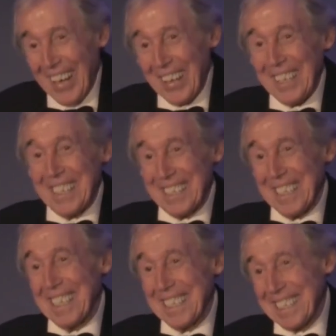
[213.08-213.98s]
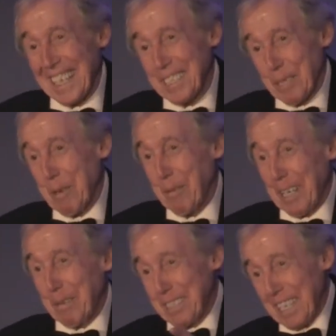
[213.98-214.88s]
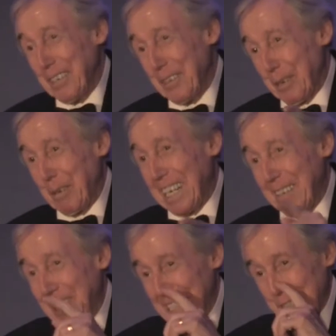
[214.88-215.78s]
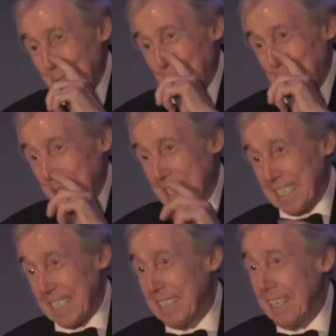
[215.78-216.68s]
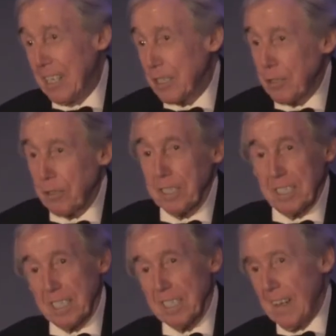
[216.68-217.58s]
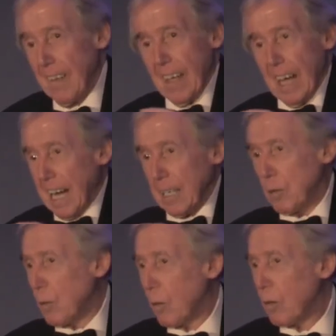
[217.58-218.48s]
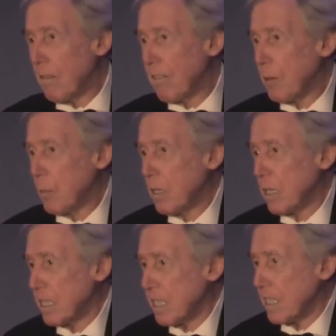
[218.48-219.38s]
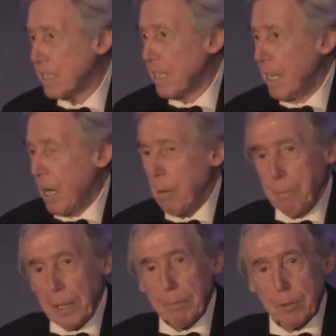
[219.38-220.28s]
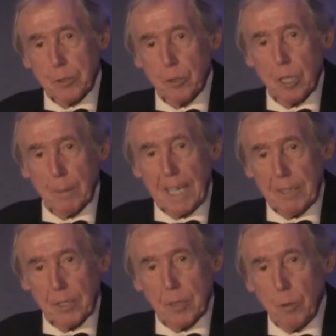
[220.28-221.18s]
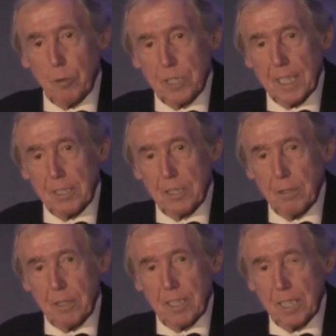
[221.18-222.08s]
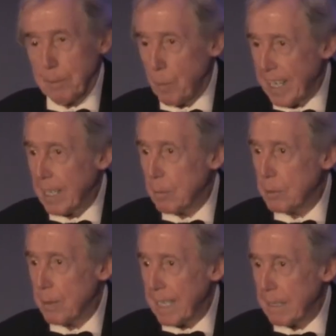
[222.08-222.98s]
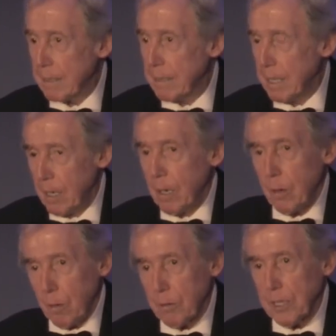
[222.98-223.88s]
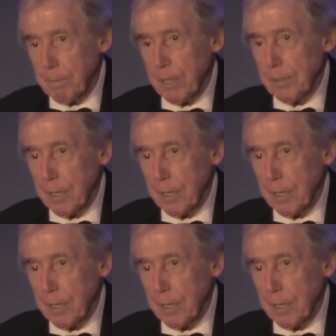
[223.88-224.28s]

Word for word: and he, he said to me when he was in London, when I, when I saw him, and he says, Gordon, he says, I go all over the world, he says, and people talk about the goals that I scored. He says, but when I come to England, all the blue.